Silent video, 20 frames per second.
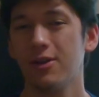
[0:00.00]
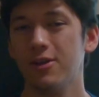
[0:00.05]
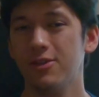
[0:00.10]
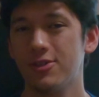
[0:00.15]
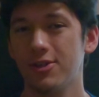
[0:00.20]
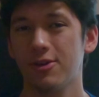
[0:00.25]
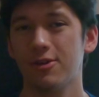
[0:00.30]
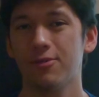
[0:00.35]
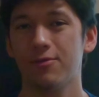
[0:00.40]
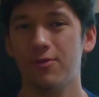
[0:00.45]

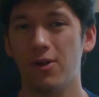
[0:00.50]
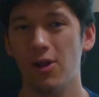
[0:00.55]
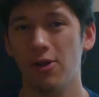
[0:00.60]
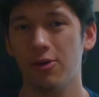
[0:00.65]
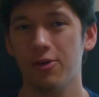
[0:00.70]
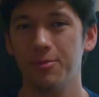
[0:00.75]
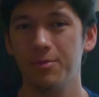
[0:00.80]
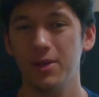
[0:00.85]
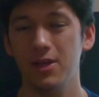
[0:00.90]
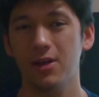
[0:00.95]
consider
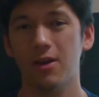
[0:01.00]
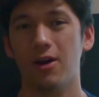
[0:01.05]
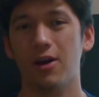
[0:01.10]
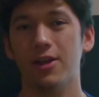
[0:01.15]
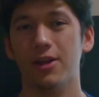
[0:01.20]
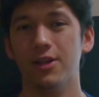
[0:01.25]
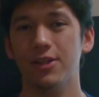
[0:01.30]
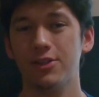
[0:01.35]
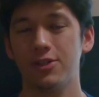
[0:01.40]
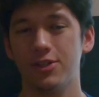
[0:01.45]
following me
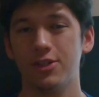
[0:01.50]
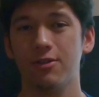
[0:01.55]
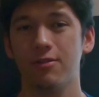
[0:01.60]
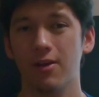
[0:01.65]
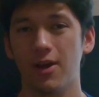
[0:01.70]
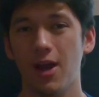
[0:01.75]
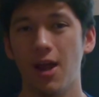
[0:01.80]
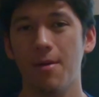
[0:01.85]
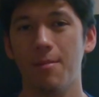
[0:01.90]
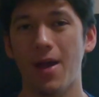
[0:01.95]
on
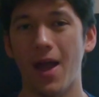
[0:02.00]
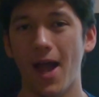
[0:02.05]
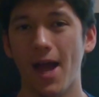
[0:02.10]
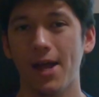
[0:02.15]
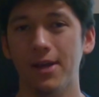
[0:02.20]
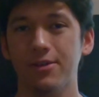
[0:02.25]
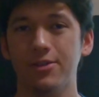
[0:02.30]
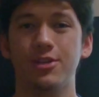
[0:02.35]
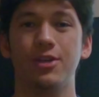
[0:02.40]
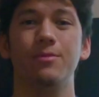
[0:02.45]
Instagram
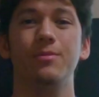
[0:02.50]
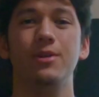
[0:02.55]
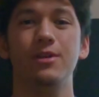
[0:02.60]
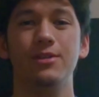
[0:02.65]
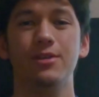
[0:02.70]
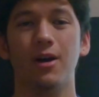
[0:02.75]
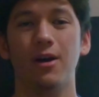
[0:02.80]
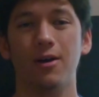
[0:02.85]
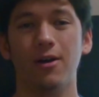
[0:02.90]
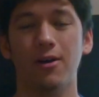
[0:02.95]
at
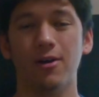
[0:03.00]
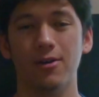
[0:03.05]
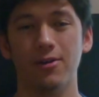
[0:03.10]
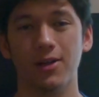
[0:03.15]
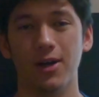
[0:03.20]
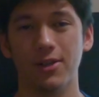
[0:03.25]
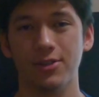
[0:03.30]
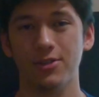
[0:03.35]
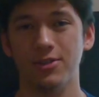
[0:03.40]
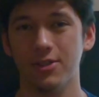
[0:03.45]

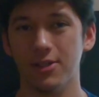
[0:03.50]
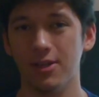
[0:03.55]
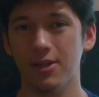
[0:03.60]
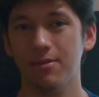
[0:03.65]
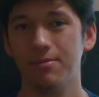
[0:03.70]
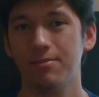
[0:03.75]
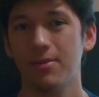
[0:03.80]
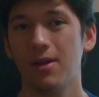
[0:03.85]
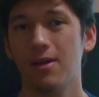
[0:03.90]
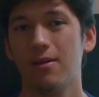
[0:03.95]

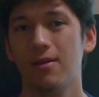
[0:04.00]
timmy.r.c.